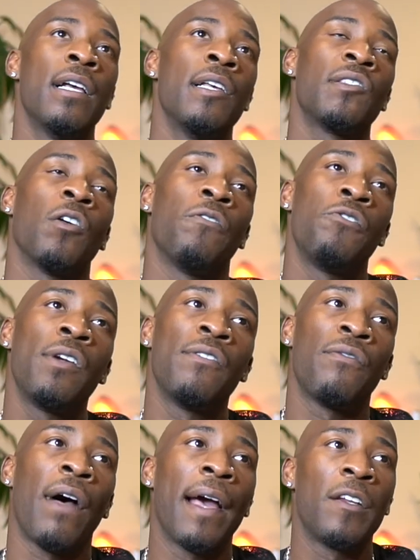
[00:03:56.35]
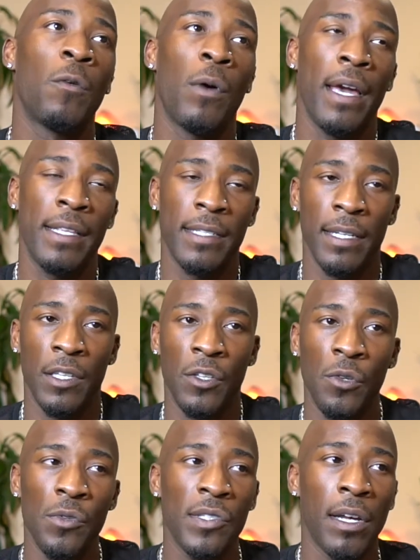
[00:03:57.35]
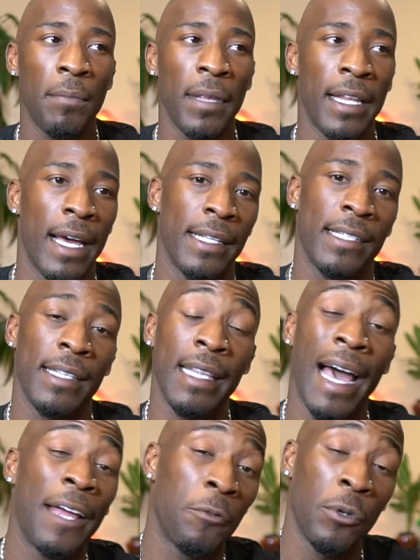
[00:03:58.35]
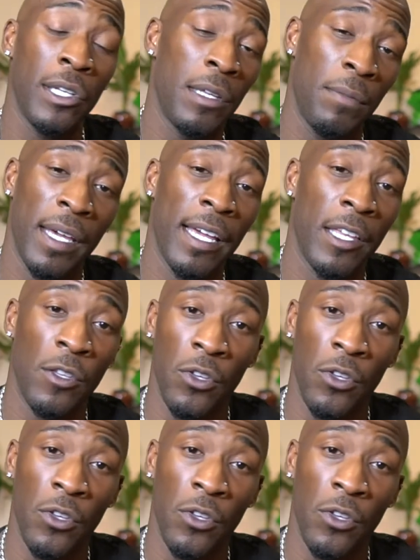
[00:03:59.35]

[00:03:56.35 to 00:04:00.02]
So if you can find a way to use something that's not really being